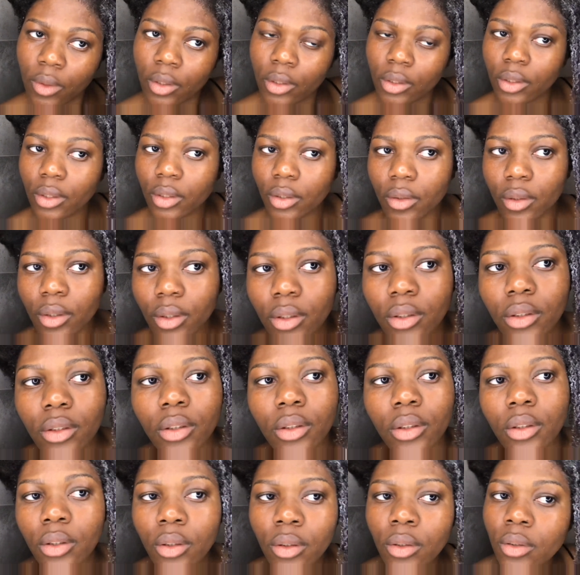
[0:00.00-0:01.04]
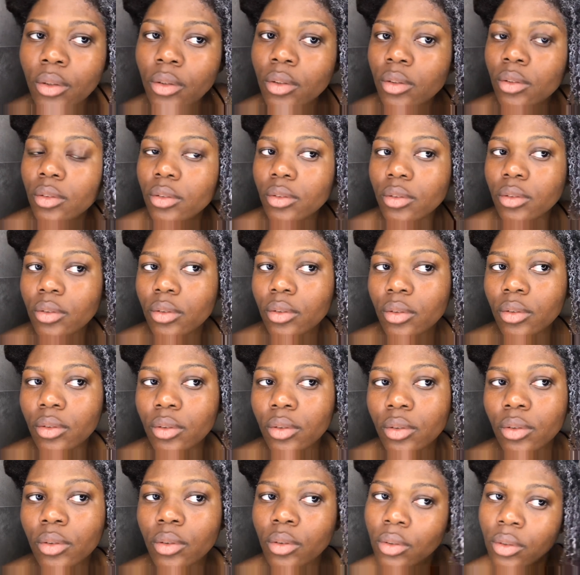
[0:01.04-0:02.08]
Now I just go ahead and
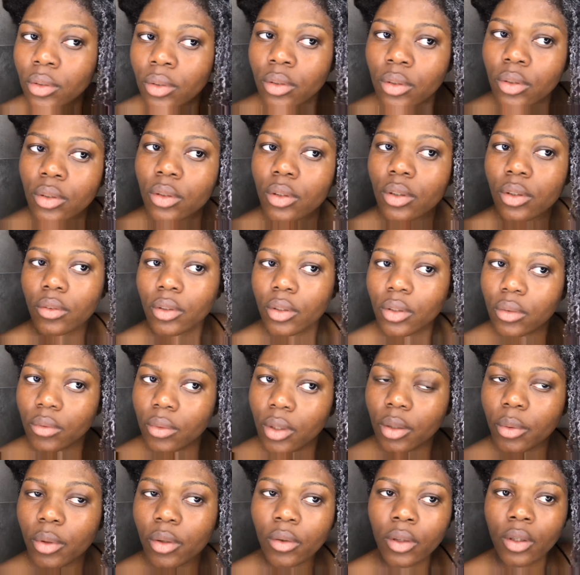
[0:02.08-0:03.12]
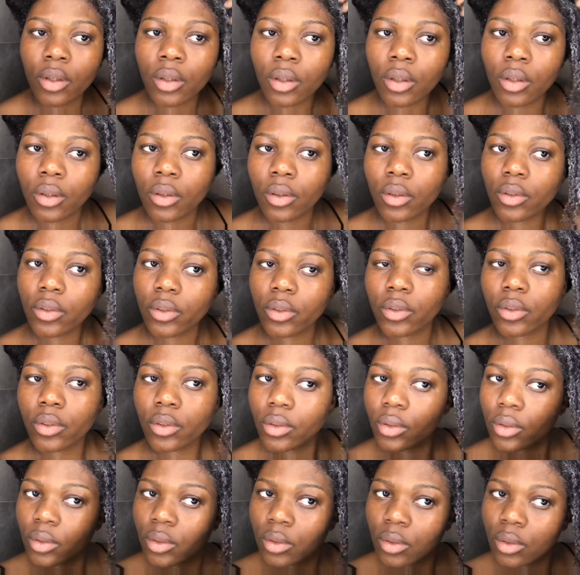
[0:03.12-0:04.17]
separate my section just the way I did
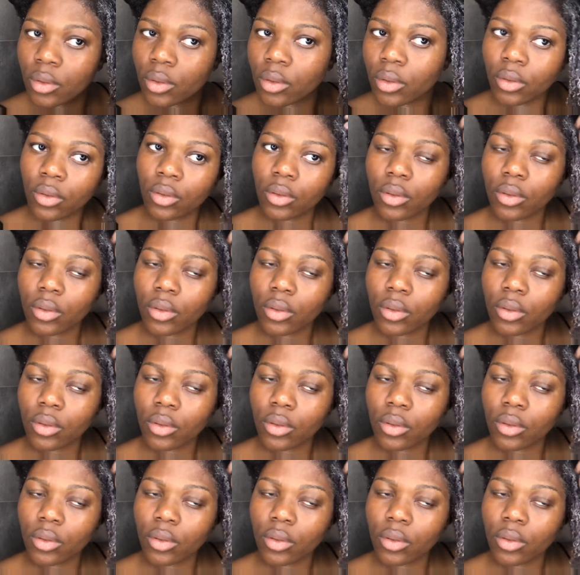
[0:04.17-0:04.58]
previously.